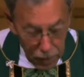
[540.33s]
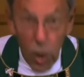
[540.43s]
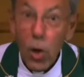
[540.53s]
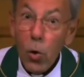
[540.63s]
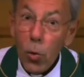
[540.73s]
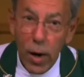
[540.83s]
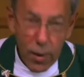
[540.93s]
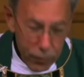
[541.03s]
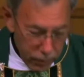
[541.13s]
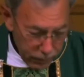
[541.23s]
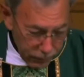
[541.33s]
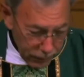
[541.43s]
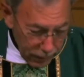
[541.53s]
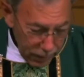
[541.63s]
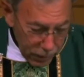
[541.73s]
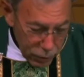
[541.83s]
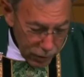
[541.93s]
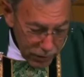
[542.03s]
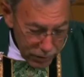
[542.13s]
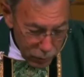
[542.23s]
Wherever
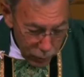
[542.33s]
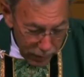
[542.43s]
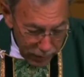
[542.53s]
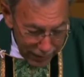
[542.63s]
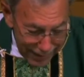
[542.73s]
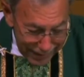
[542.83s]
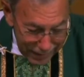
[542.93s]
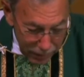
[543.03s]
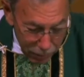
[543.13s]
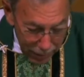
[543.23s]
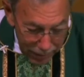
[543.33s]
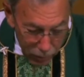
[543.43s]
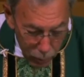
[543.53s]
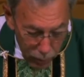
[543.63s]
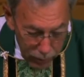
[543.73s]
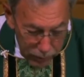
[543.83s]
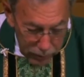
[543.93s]
Jesus went, that he did mighty works